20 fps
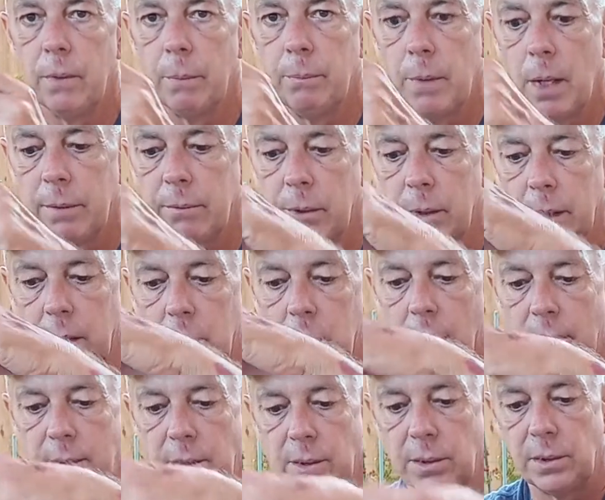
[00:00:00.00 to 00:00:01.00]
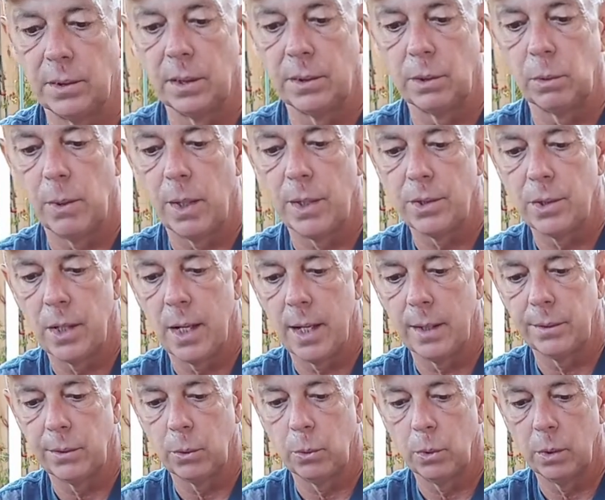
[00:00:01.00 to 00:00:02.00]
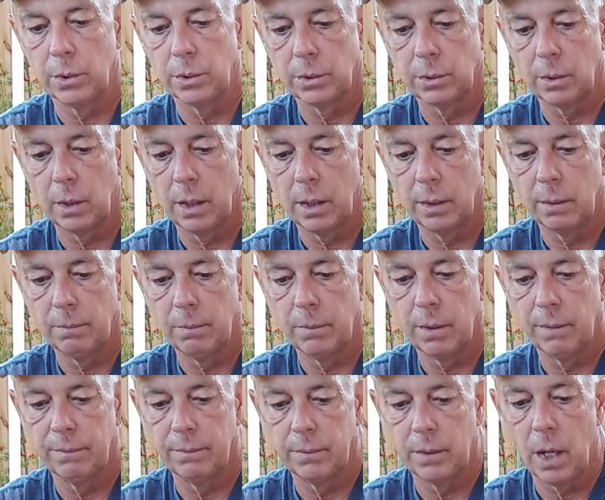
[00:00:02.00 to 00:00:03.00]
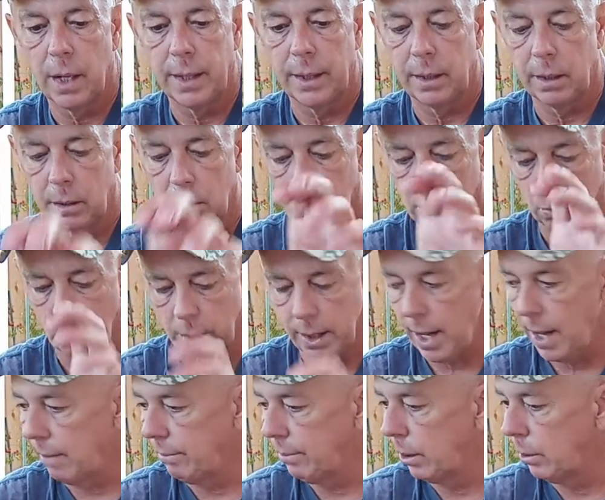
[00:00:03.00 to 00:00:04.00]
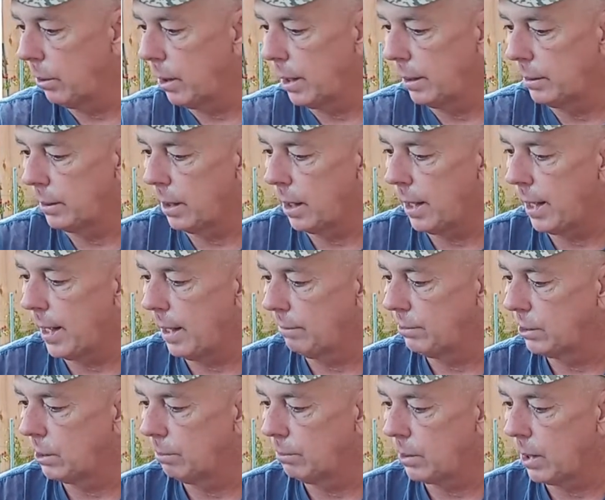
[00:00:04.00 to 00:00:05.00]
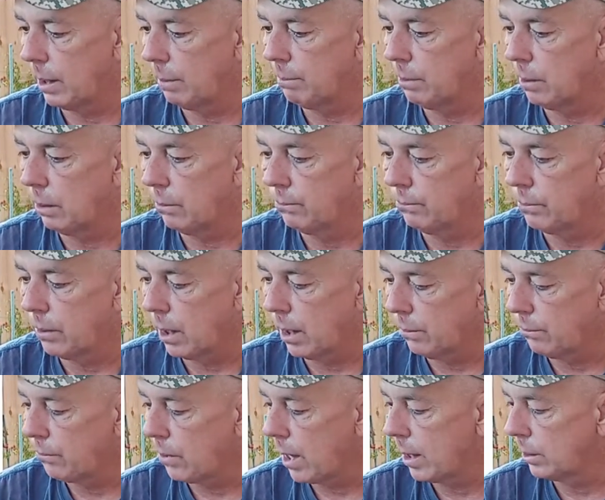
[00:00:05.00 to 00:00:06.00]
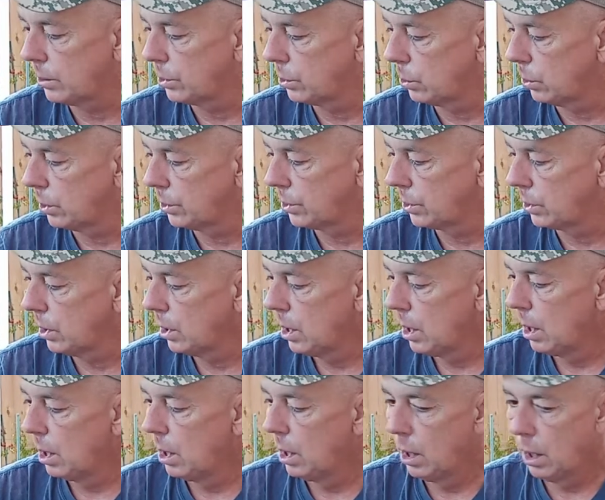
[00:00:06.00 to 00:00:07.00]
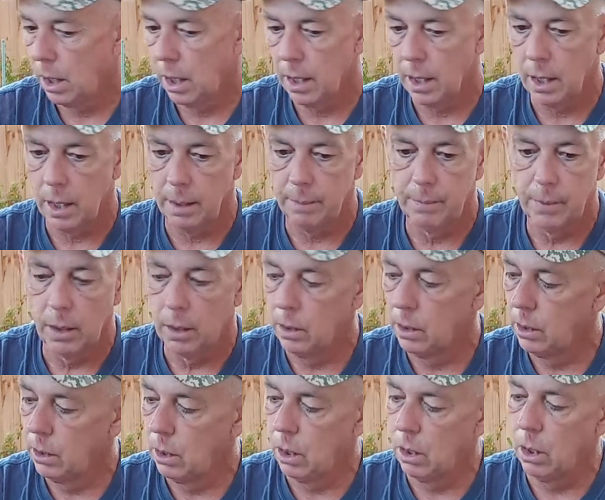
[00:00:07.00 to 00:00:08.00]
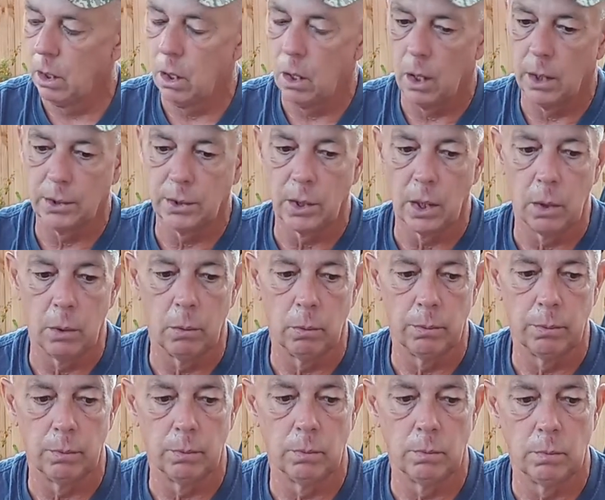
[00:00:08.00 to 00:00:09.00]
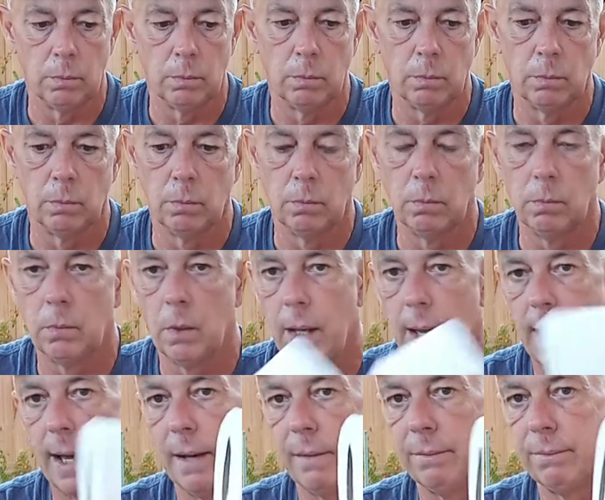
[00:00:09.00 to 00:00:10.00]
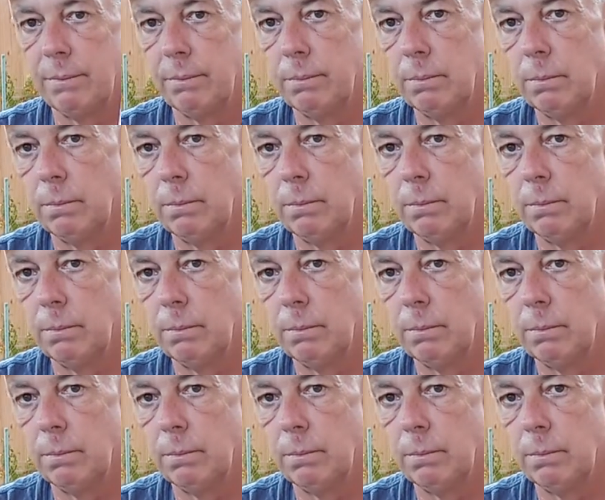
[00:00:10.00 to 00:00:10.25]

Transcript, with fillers: I'm never in a crisis situation outdoors, uh, hiking or what have you. I, I have some type of uh, fire source. Uh, also, have